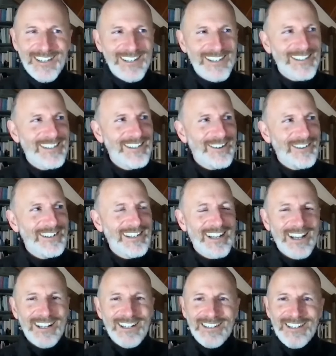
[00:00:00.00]
Like, you know, and,
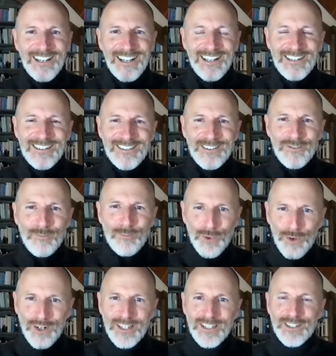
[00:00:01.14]
and, and you've
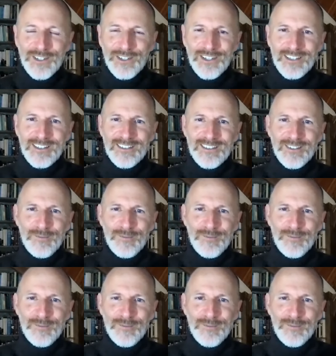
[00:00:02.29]
brought it to the,